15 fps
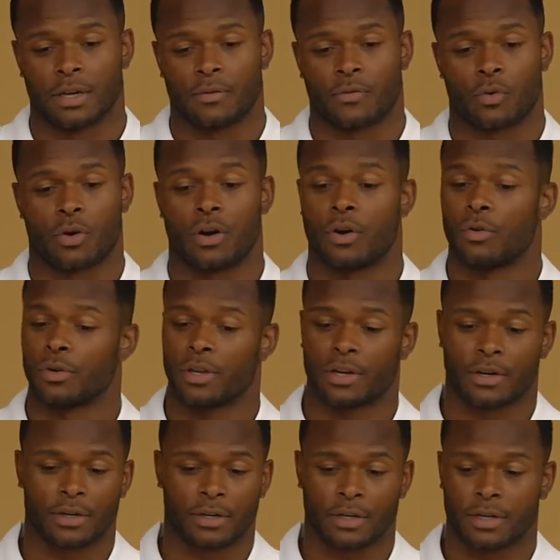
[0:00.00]
for a whole
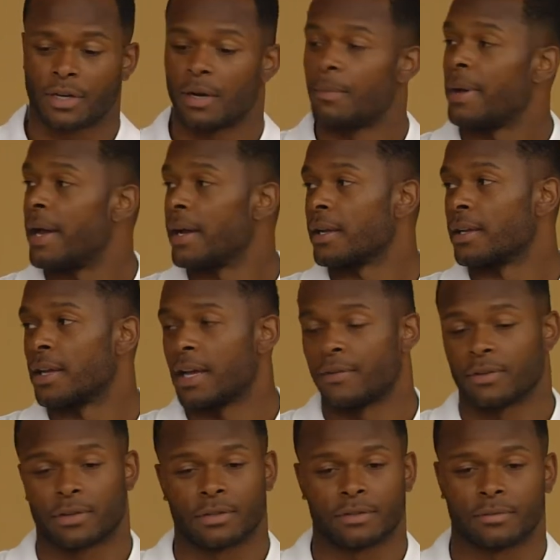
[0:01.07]
year, and then come back and have
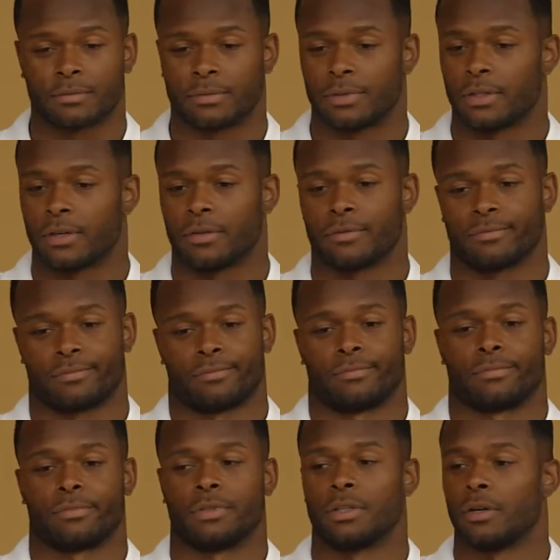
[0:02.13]
a you know
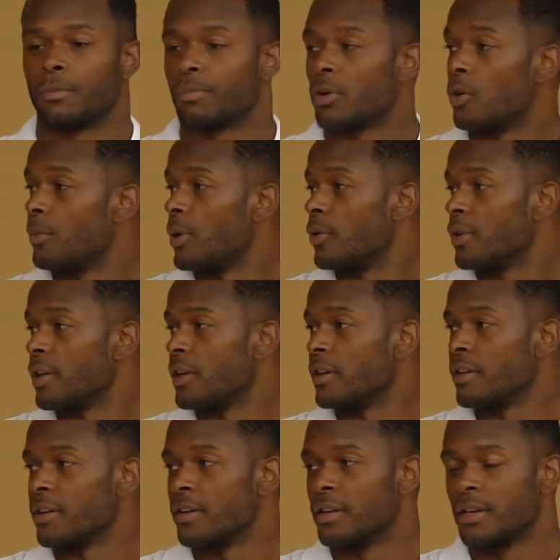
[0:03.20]
you know Pro Bowl
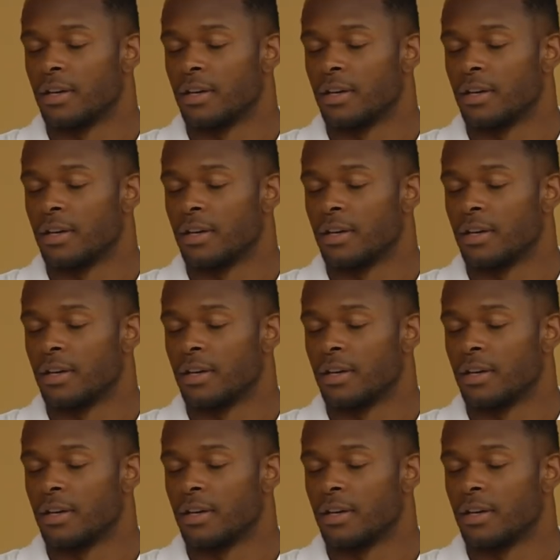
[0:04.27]
year.